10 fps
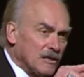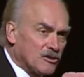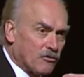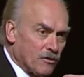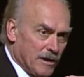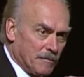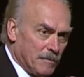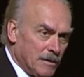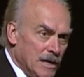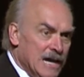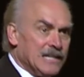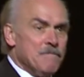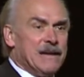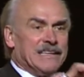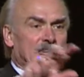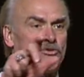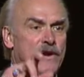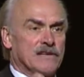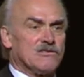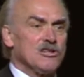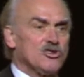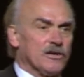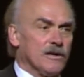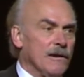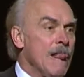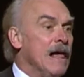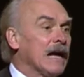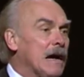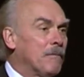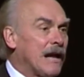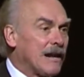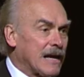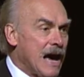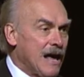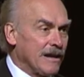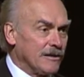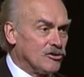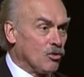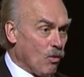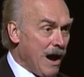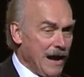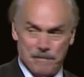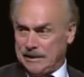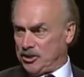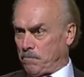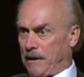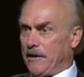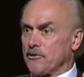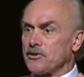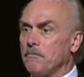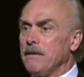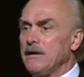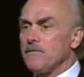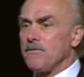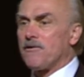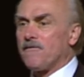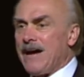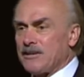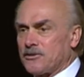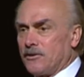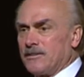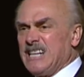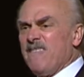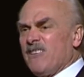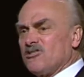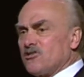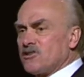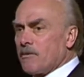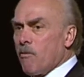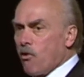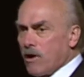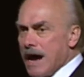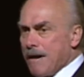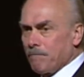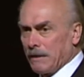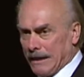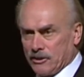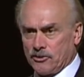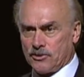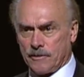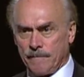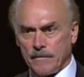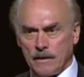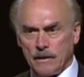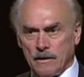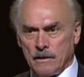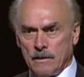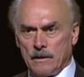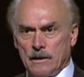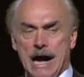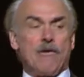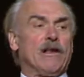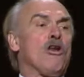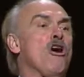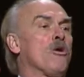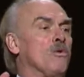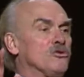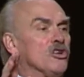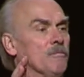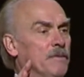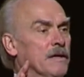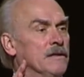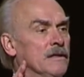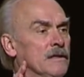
is for them to make that transition coming out of college. Why? Because players are bigger, they're faster, defenses are more complex. Howie Long will jump in,